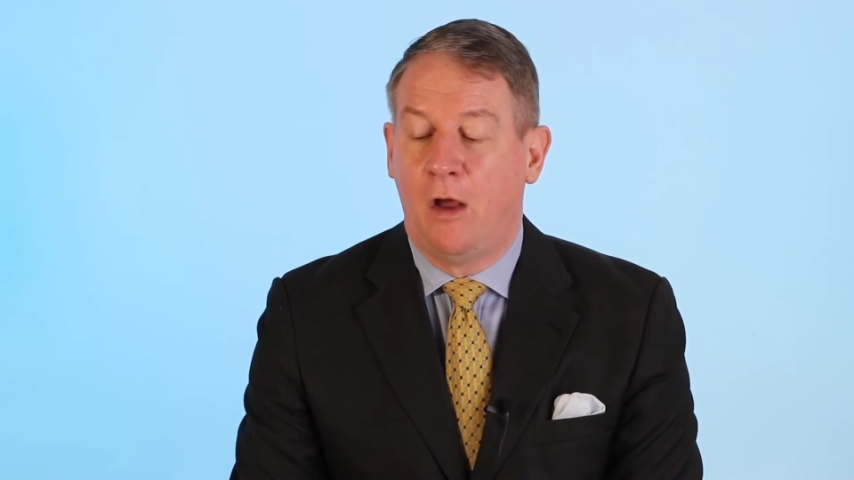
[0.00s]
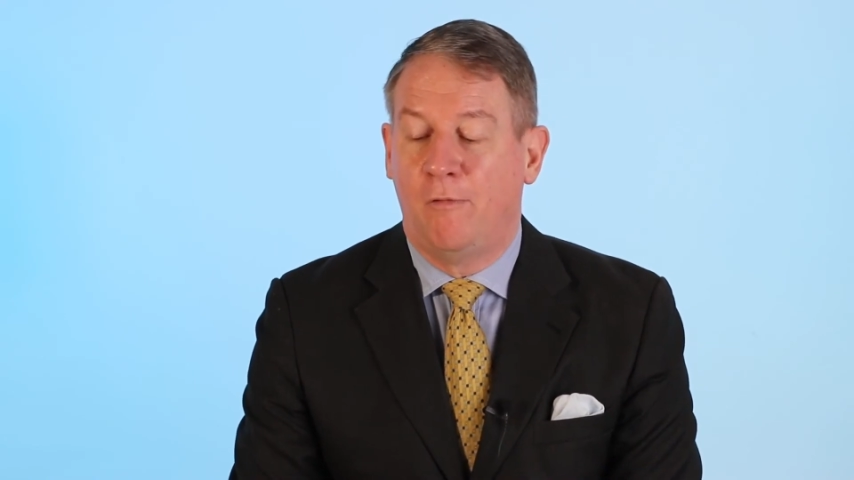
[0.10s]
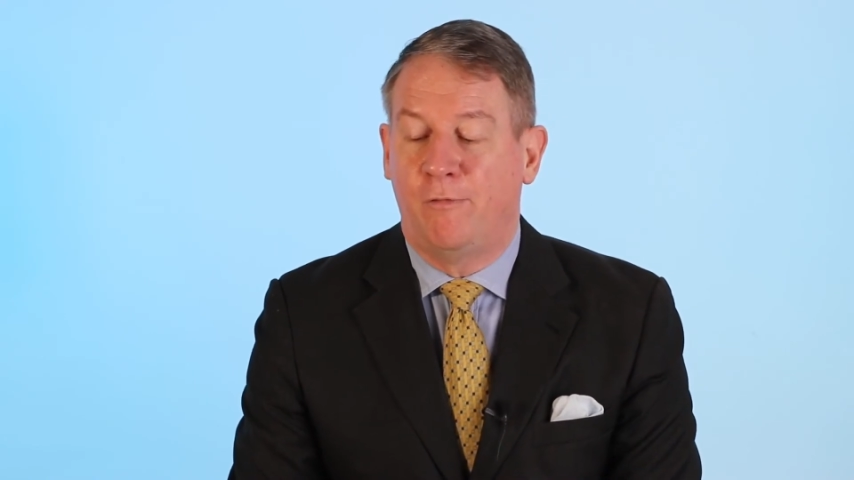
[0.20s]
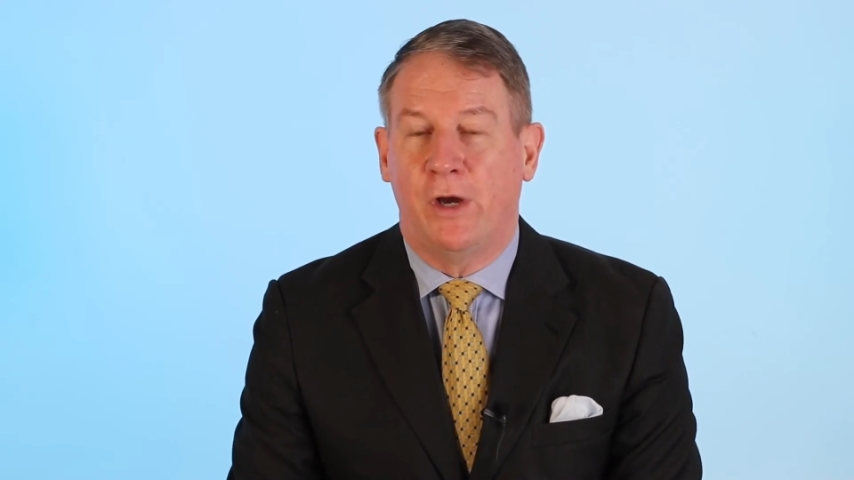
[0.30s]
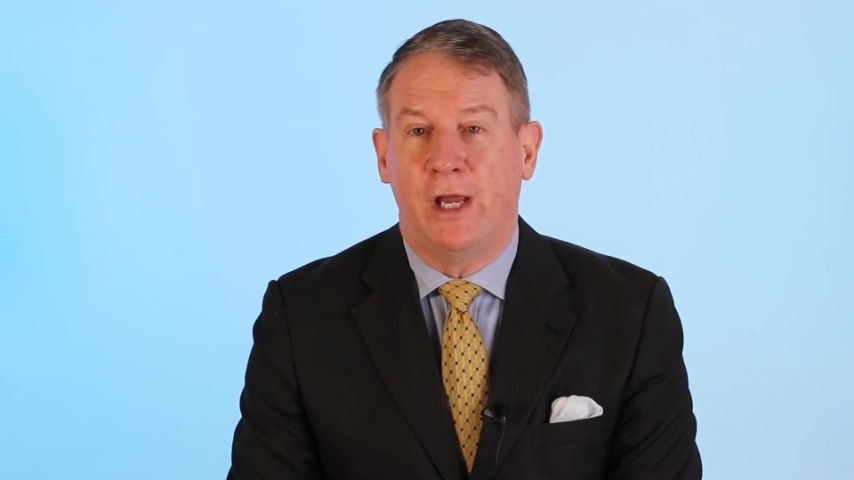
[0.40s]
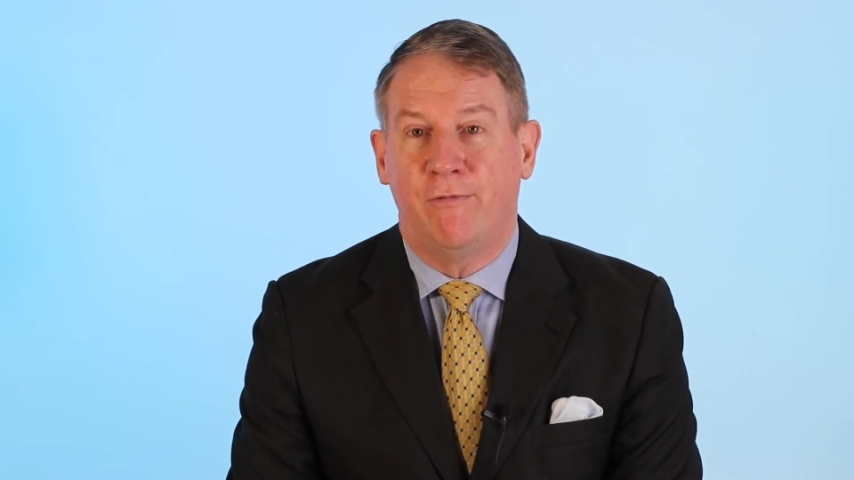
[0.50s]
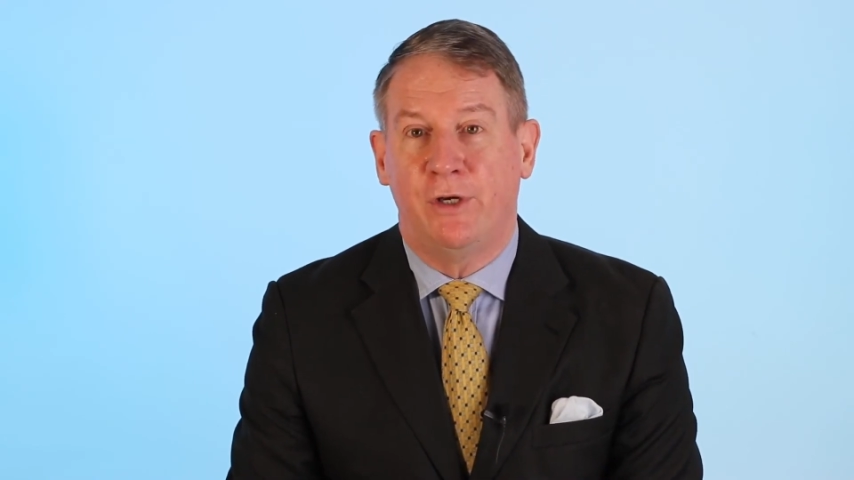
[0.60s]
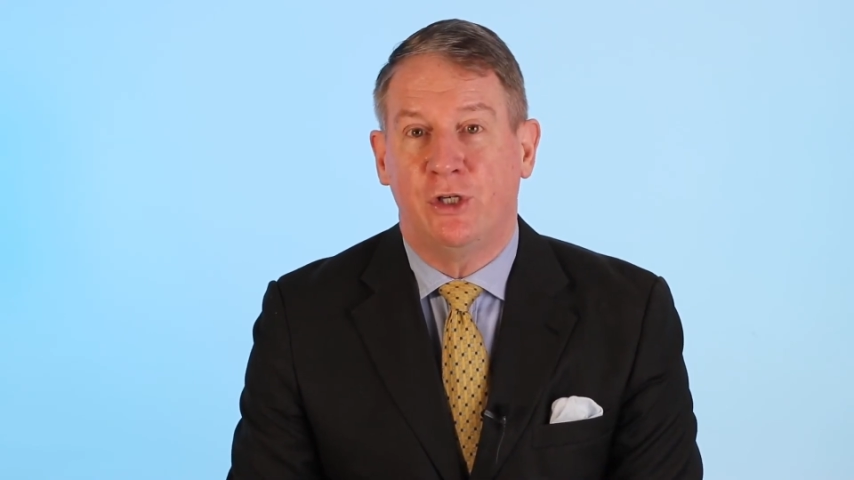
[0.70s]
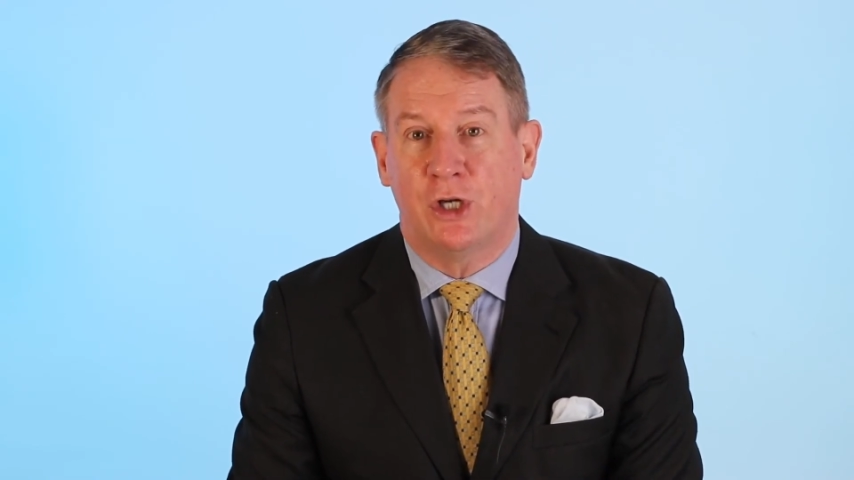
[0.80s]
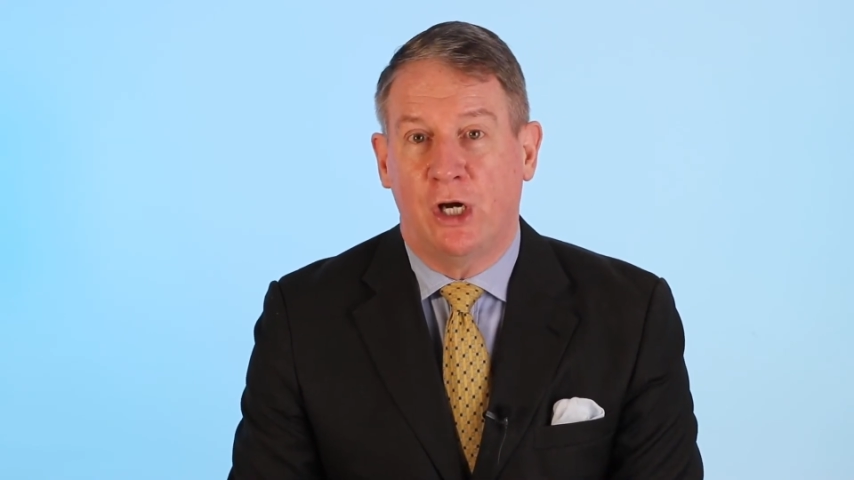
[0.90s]
For
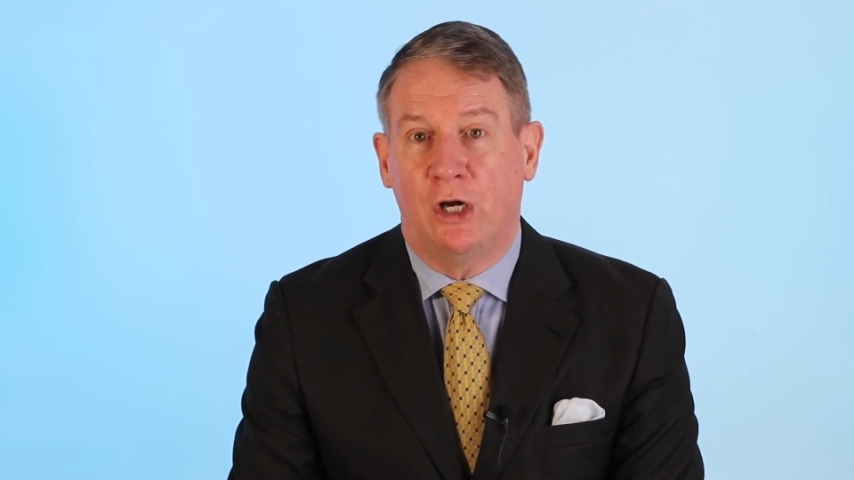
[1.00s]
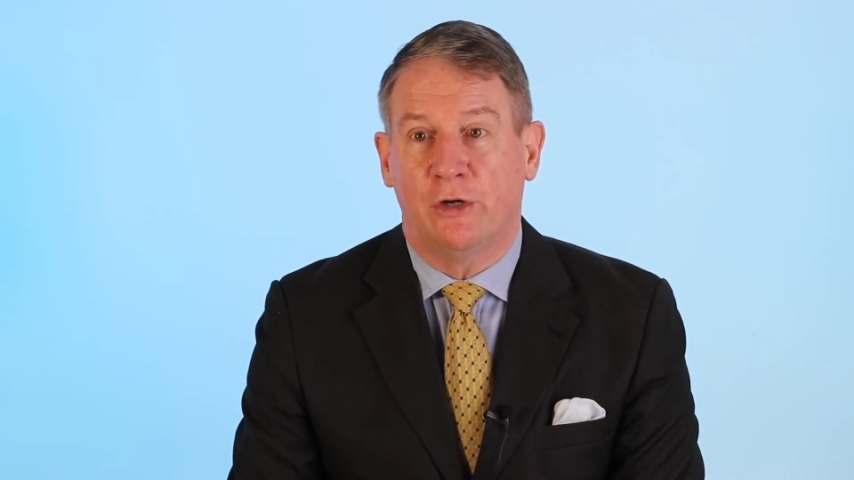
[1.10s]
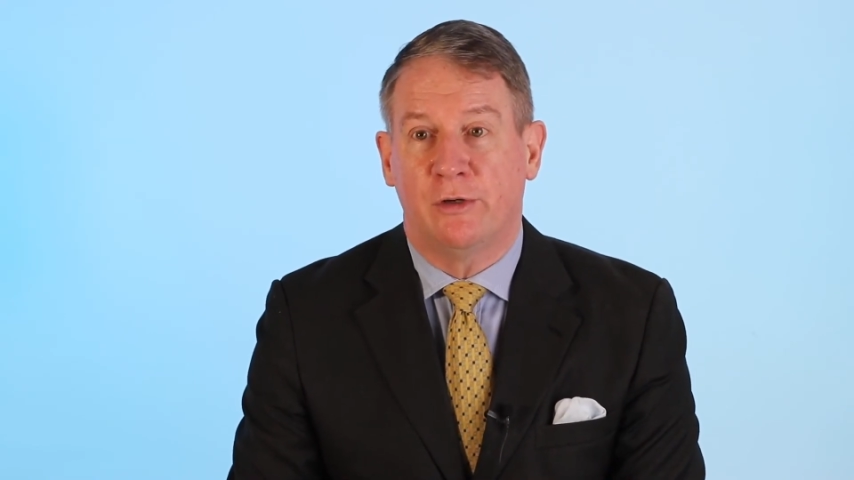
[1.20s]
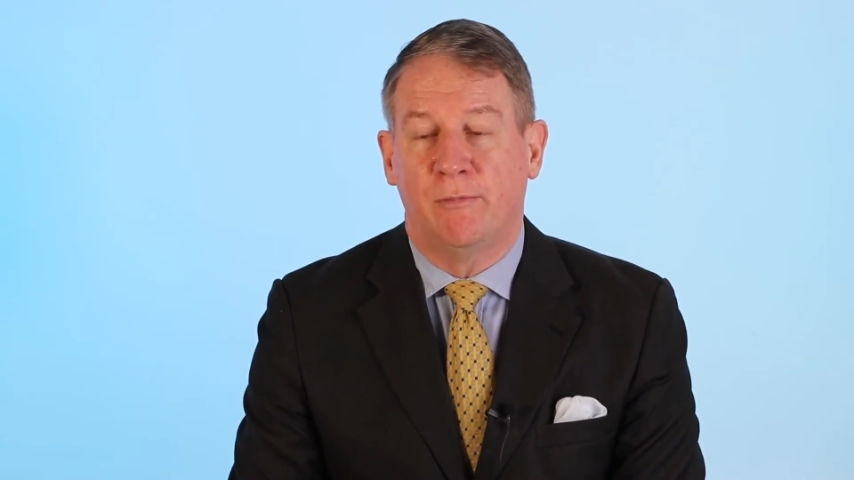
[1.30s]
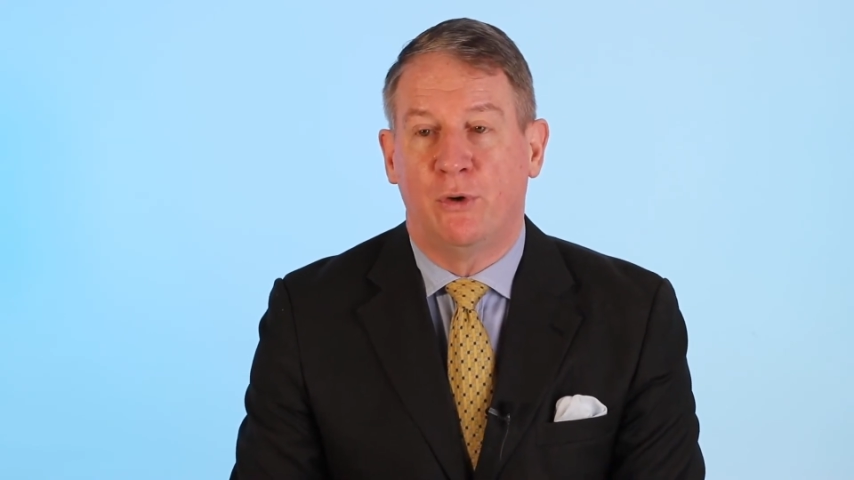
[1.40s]
every child